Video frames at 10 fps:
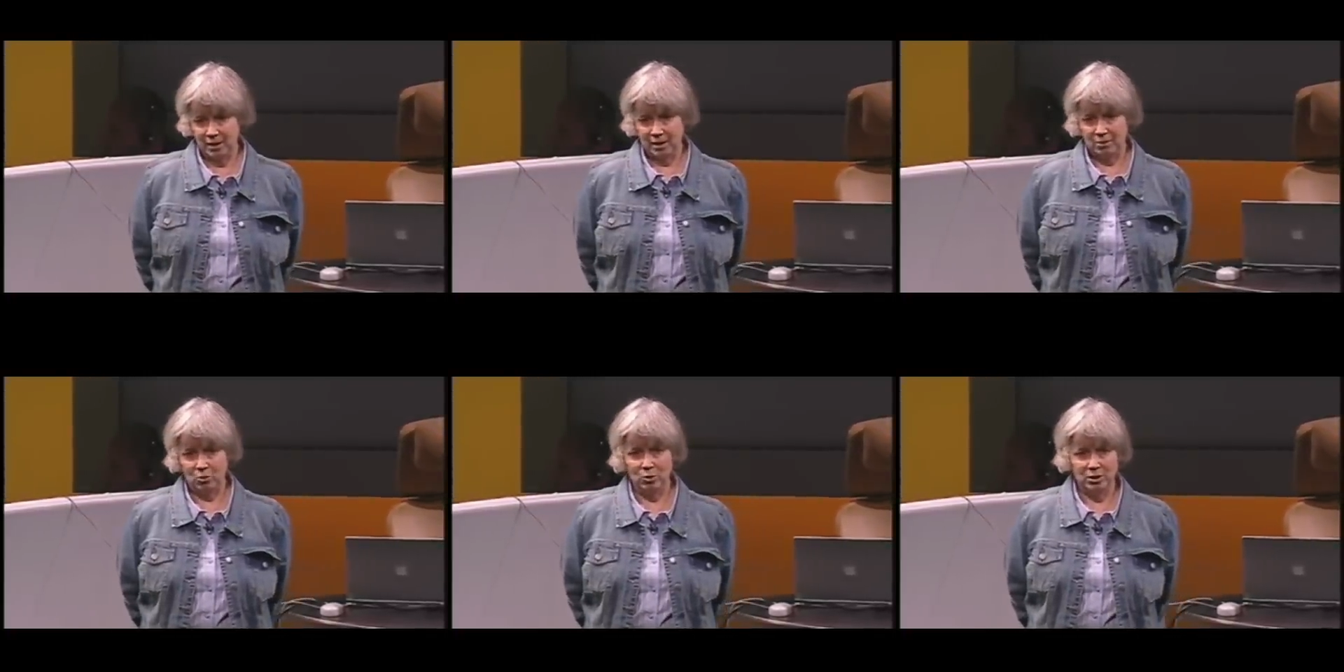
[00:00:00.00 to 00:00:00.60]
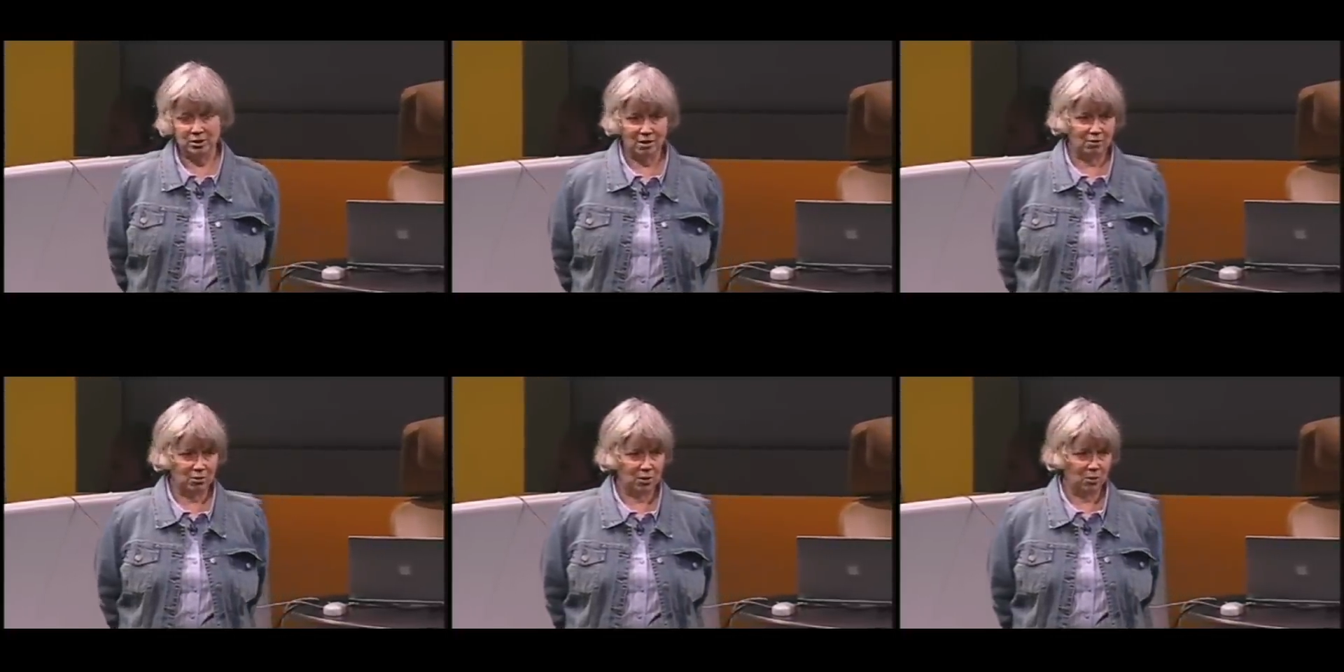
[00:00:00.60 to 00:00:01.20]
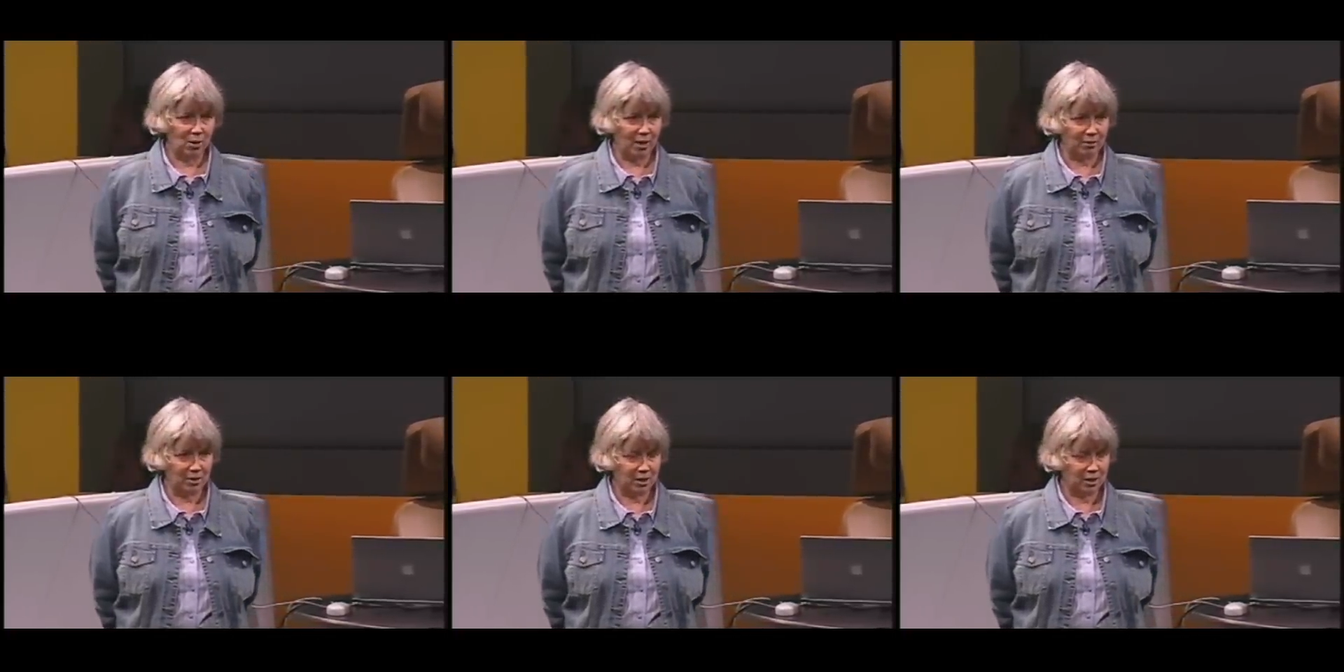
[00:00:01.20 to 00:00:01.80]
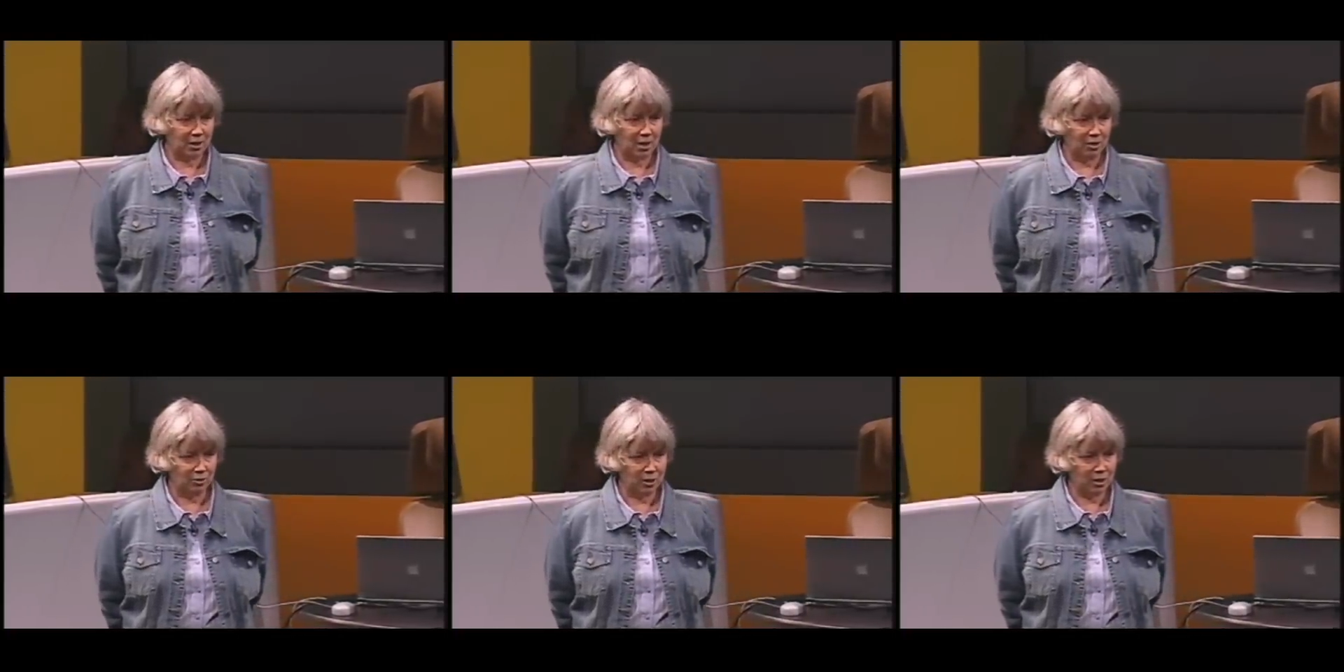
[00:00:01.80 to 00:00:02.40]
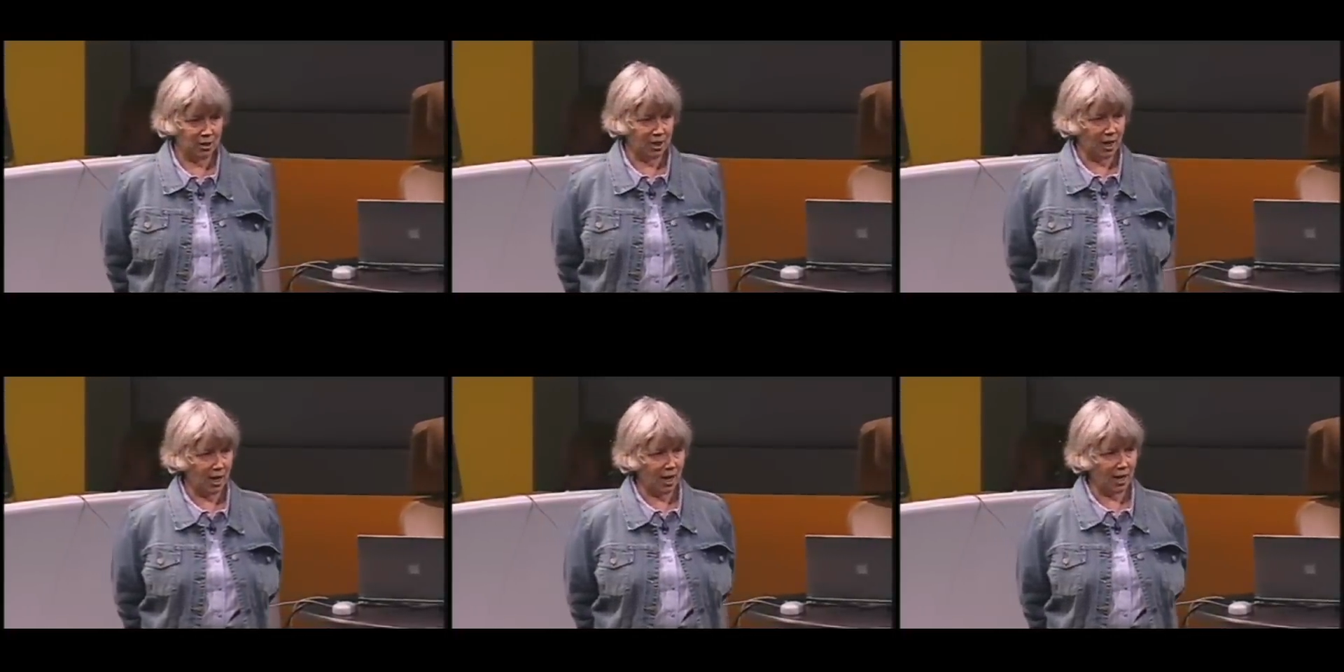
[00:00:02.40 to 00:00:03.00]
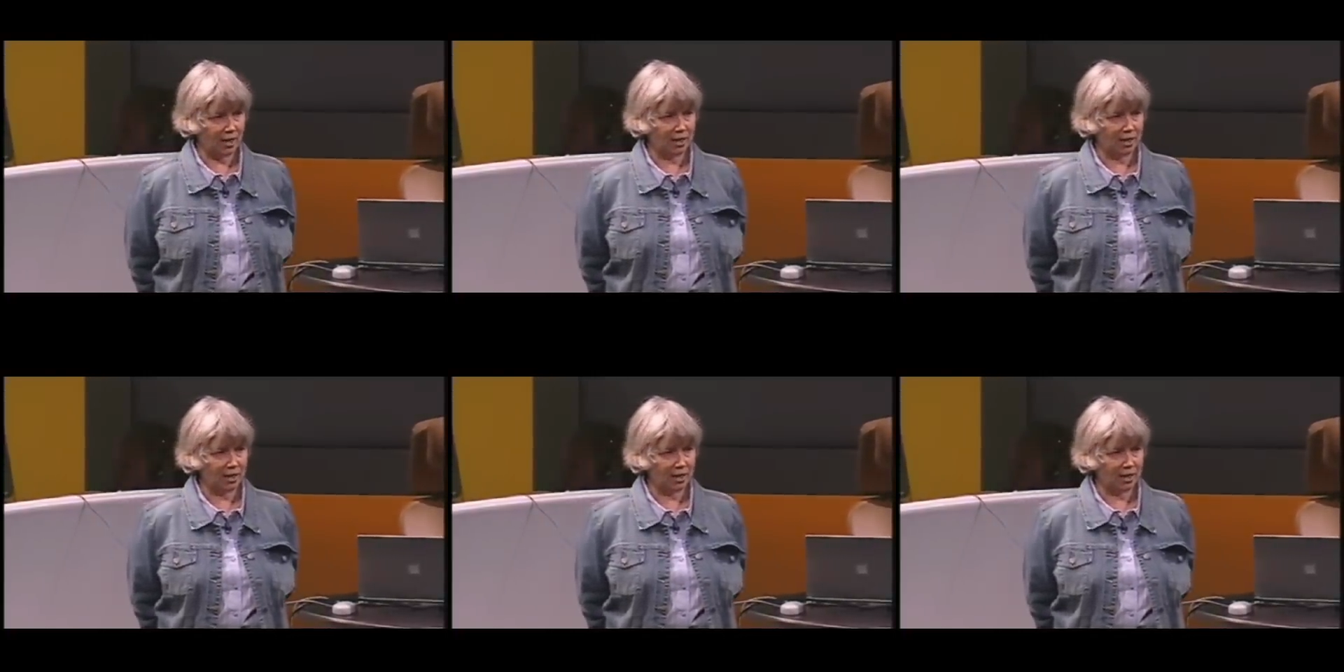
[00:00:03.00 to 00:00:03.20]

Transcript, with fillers: who were discovered around the 1600s, and they had